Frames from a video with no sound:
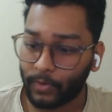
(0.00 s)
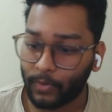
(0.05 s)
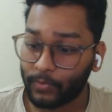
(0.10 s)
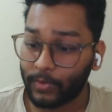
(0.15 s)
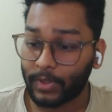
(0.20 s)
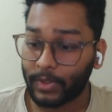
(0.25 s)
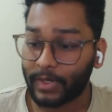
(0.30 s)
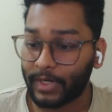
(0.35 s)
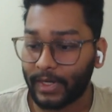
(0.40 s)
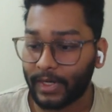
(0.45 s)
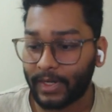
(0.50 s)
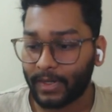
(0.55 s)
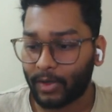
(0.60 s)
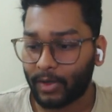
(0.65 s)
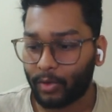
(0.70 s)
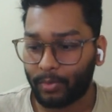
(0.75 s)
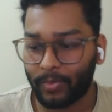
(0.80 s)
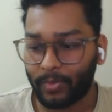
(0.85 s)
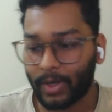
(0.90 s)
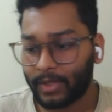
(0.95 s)
But when we are
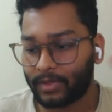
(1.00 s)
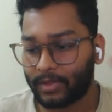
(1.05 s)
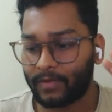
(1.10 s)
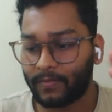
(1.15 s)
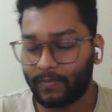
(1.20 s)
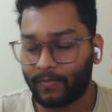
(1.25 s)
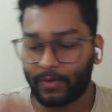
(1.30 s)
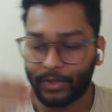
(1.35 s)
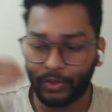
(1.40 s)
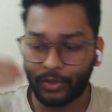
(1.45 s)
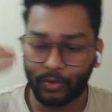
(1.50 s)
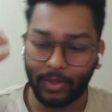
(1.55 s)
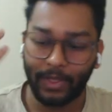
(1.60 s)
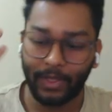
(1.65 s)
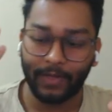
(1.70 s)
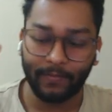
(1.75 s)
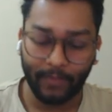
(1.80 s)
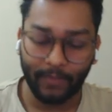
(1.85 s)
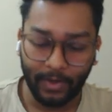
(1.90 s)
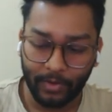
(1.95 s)
creating our Python
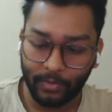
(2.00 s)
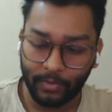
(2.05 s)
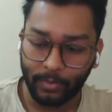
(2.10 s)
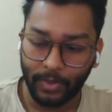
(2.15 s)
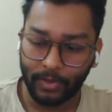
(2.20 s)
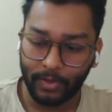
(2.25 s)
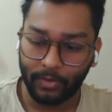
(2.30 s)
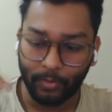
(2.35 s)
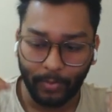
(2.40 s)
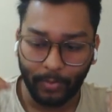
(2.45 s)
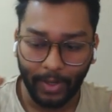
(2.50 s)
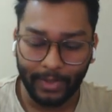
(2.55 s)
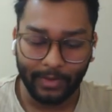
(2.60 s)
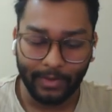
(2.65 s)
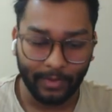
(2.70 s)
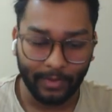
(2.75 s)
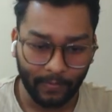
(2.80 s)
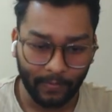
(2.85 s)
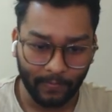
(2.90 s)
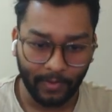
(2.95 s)
virtual environment or
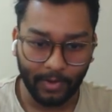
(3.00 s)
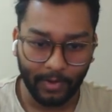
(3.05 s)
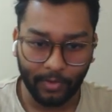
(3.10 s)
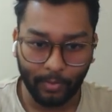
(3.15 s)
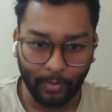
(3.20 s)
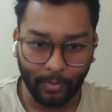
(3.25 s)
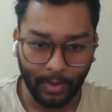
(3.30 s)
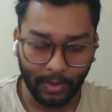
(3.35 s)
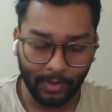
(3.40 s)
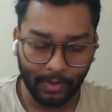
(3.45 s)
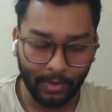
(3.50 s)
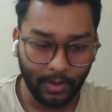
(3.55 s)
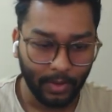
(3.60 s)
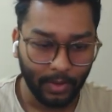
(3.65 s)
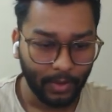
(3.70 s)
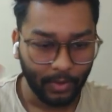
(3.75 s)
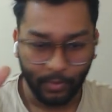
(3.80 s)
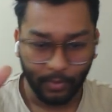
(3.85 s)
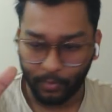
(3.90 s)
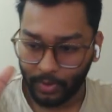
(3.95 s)
Python
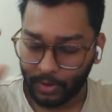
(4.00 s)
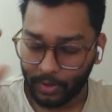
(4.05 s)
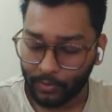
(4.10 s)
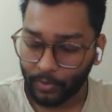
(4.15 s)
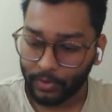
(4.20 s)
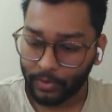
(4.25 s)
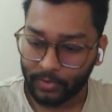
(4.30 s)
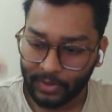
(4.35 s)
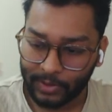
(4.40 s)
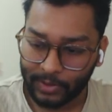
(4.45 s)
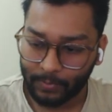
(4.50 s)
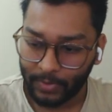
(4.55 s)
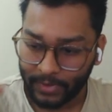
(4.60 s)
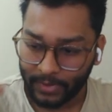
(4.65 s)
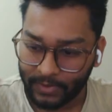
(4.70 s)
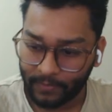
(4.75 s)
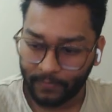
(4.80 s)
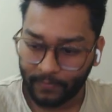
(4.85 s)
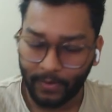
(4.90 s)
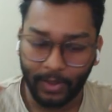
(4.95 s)
environment, we are going to
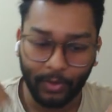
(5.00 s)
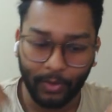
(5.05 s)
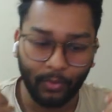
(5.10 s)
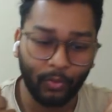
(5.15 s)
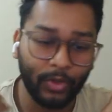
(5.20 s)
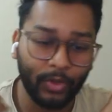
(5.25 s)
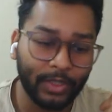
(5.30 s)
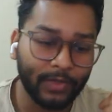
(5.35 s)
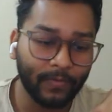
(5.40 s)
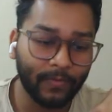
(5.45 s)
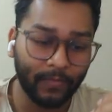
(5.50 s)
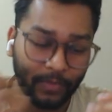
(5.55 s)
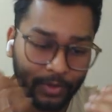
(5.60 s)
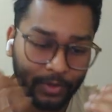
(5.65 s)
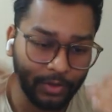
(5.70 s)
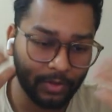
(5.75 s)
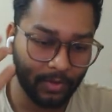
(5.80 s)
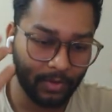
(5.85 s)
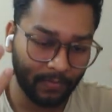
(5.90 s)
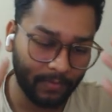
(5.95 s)
specify which
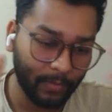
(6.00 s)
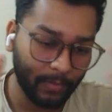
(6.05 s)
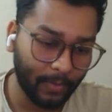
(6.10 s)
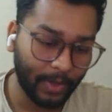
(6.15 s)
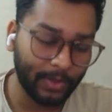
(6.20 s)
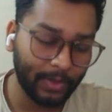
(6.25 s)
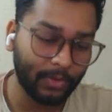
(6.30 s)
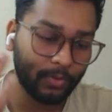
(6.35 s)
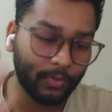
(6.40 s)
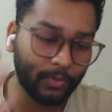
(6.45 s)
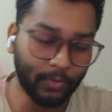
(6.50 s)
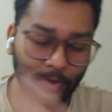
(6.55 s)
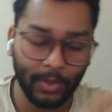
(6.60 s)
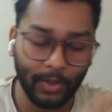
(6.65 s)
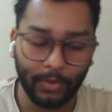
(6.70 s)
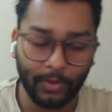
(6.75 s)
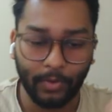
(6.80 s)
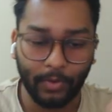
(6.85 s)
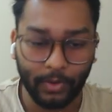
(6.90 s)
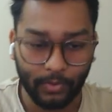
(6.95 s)
version of the
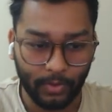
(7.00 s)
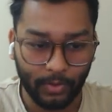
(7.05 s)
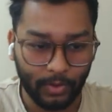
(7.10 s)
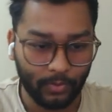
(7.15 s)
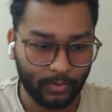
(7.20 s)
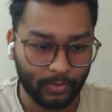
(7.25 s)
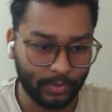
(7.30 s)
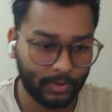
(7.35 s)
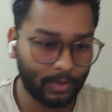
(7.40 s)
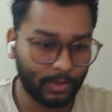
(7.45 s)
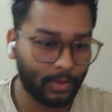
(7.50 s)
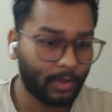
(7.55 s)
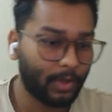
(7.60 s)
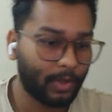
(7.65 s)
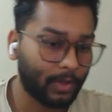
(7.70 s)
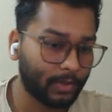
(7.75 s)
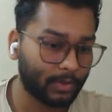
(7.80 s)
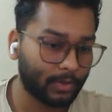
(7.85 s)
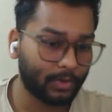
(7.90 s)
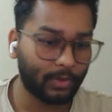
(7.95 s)
Python we are going to use.